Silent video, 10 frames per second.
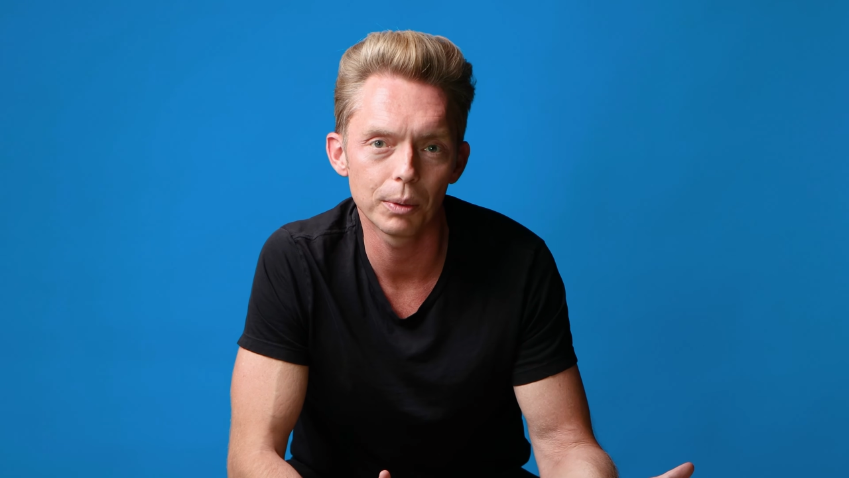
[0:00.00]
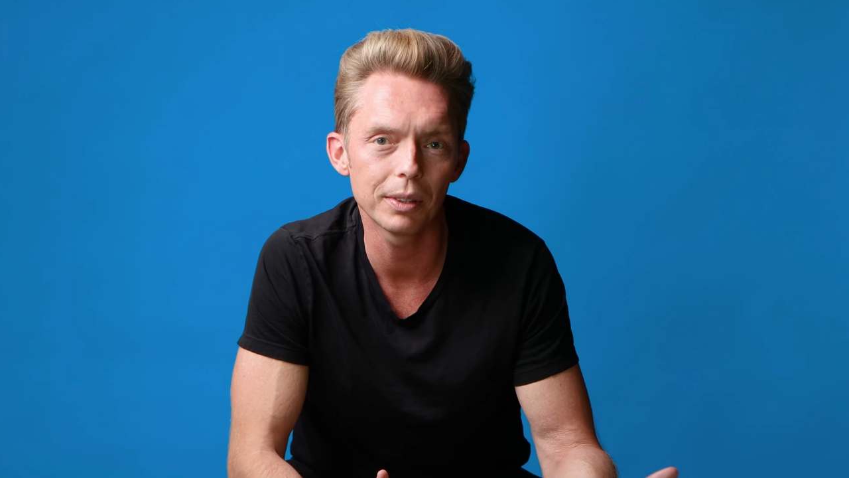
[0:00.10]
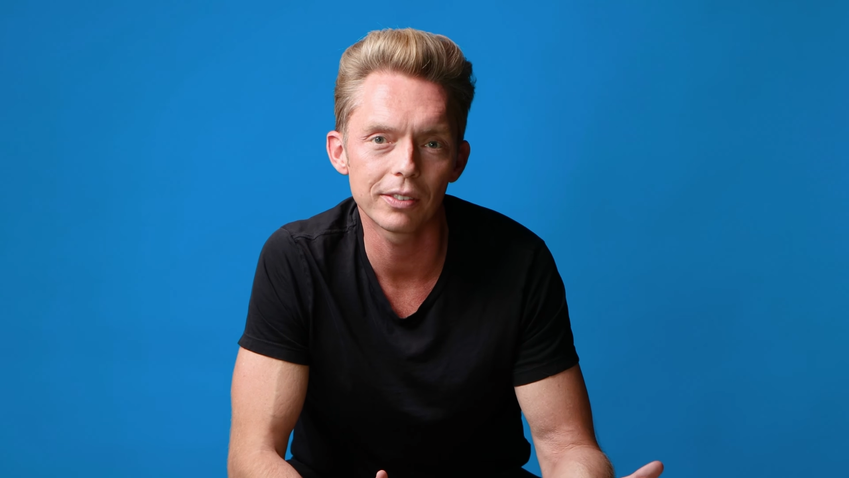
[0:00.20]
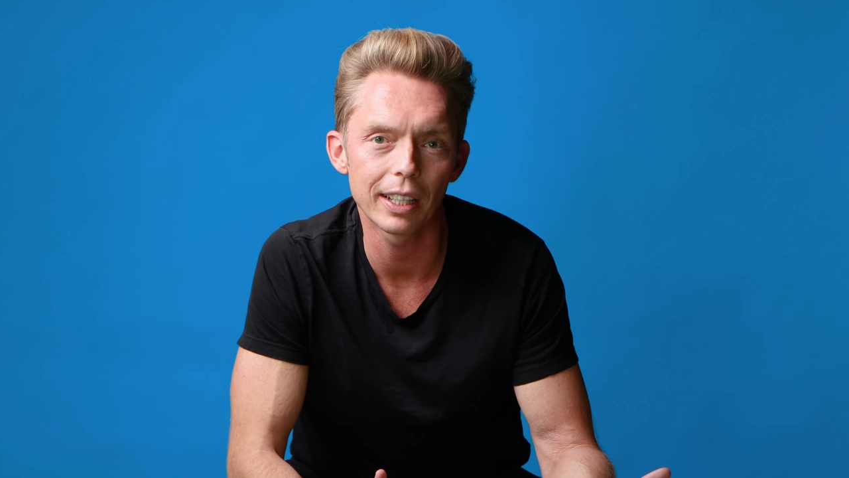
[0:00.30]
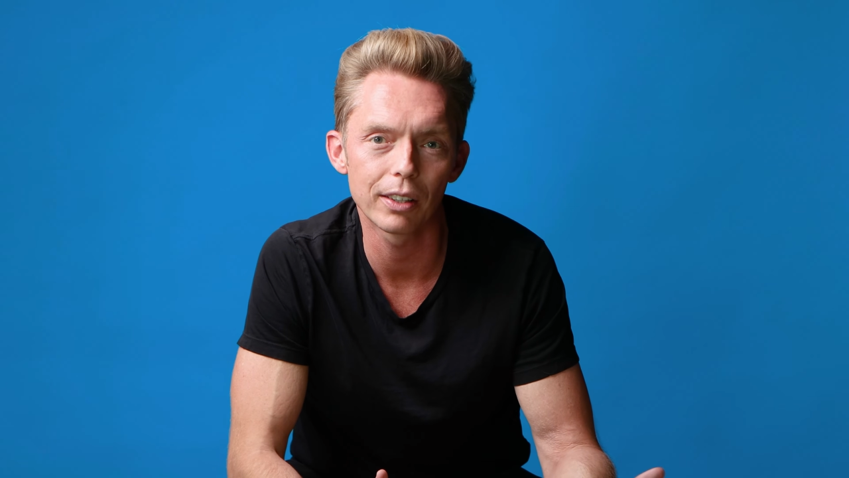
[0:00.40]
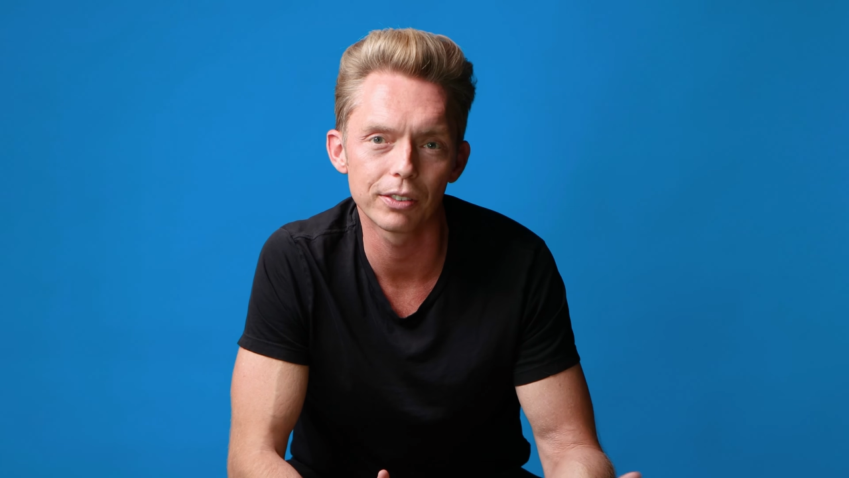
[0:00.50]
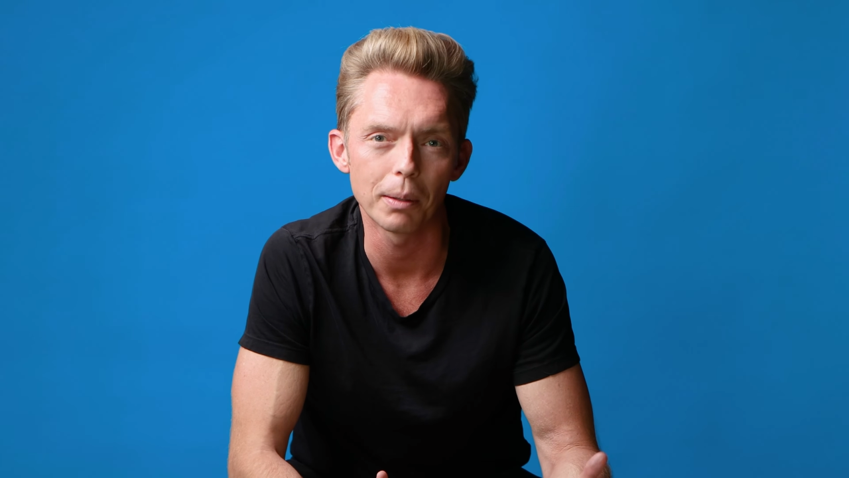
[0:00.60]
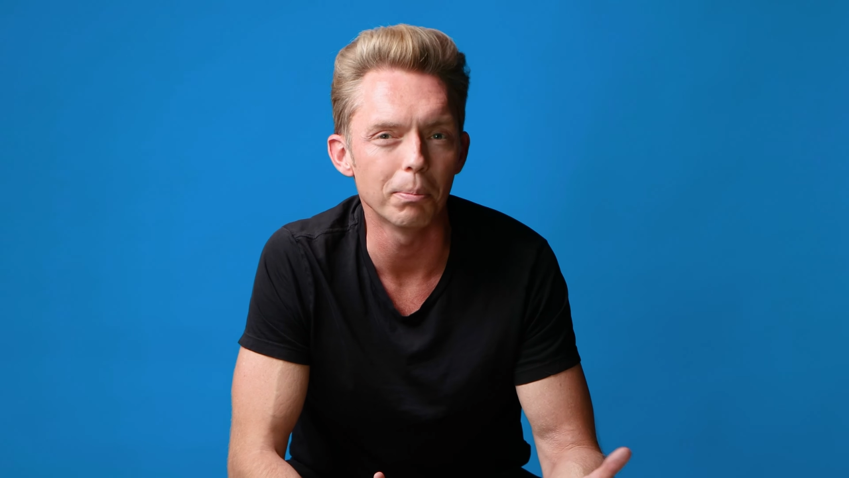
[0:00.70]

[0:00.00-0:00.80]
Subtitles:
We wouldn't say there's a